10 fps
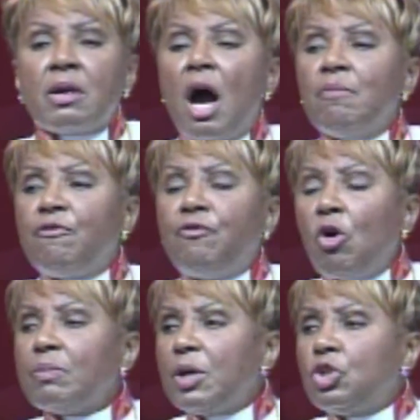
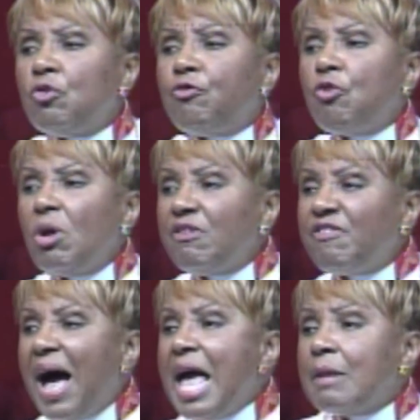comfort, but to
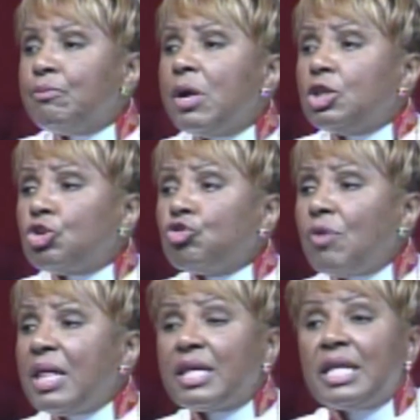fortify and bring
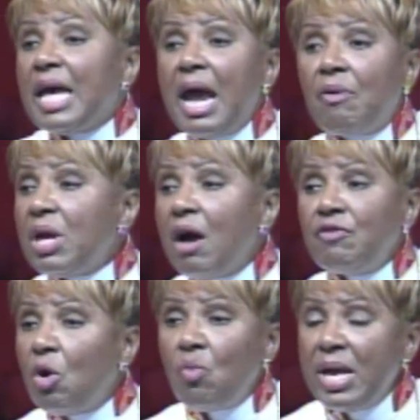strength to the area
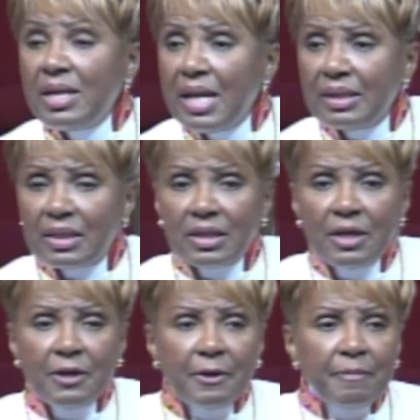of your weakness.
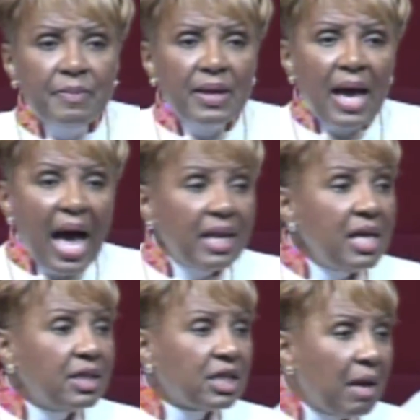I
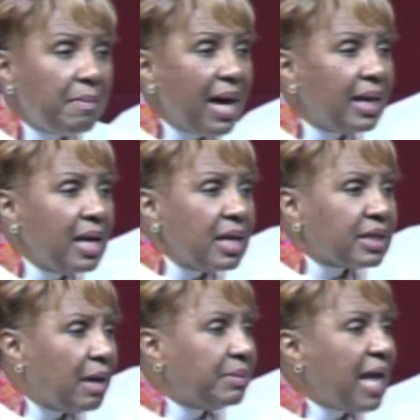need somebody
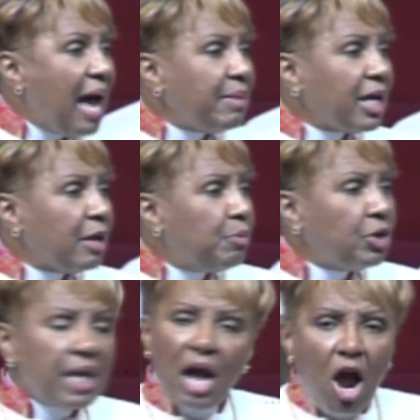sometime that can
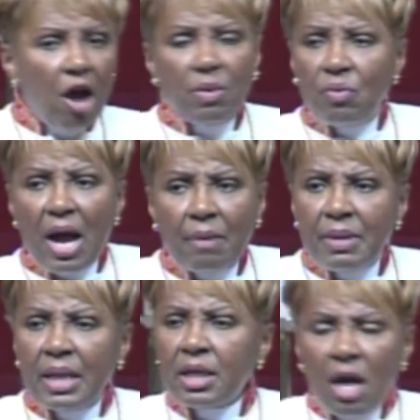put their arm around
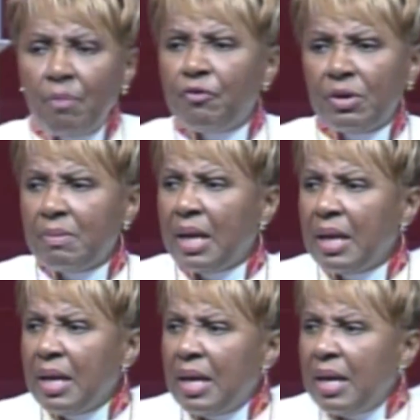me and comfort me
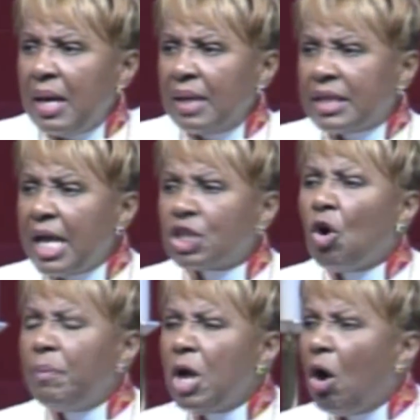and say it's
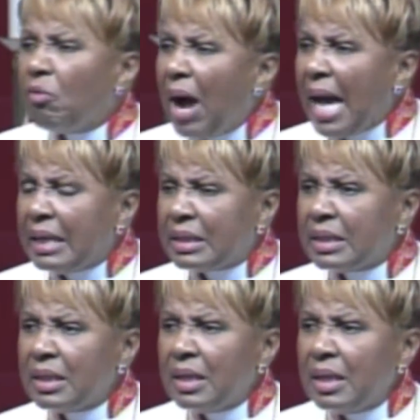going to be all right.
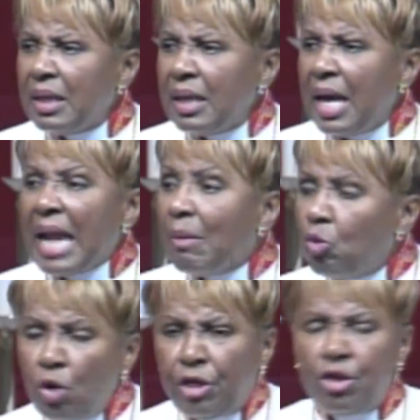And
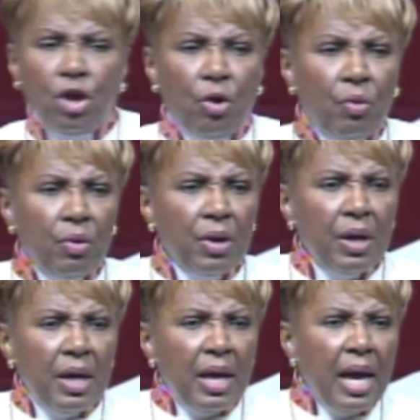I'm with you.
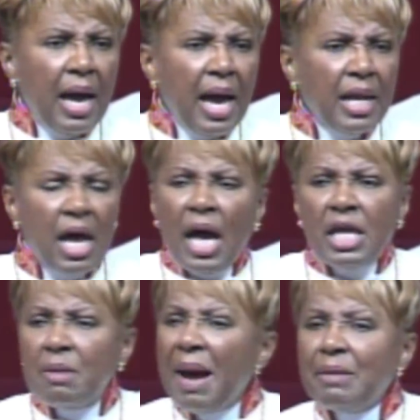
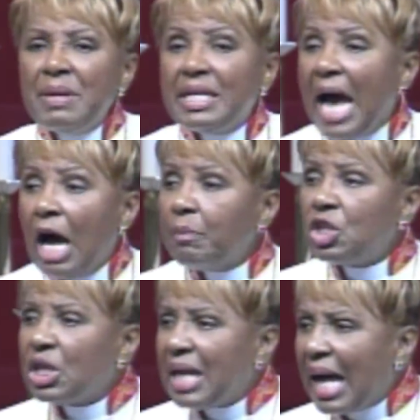And you might be down,
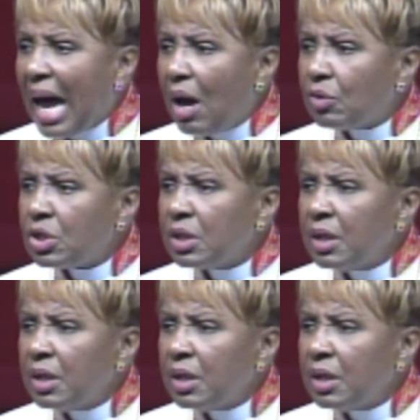but you're not out.